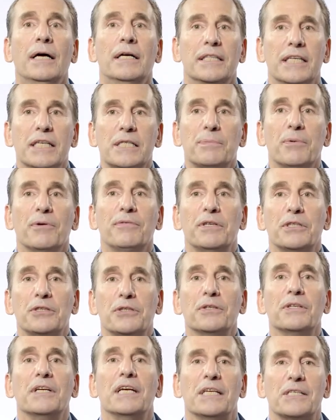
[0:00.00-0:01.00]
This
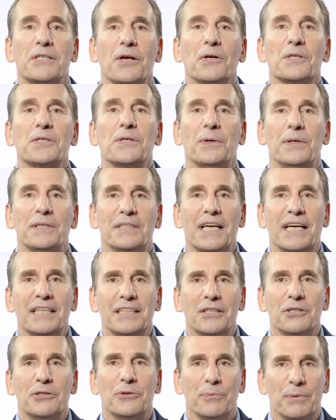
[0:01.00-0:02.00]
provision is also
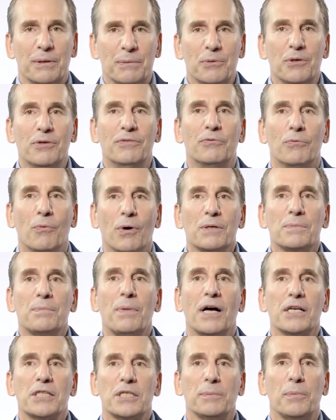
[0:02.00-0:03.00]
intended to remove one
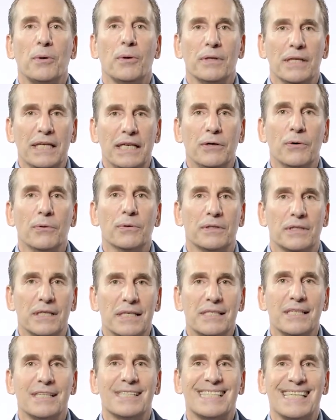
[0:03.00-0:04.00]
possible legal
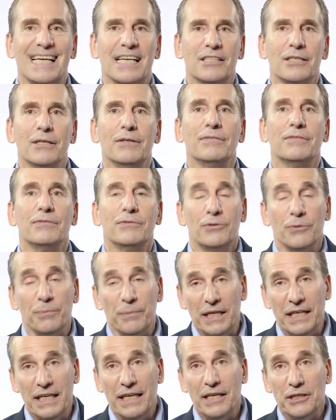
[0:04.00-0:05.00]
disincentive to
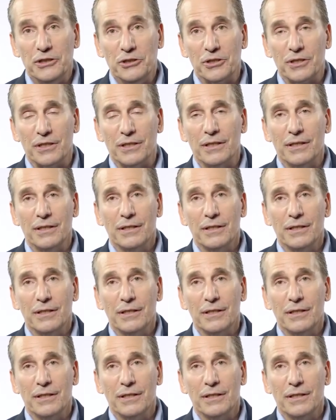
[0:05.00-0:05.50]
mediation.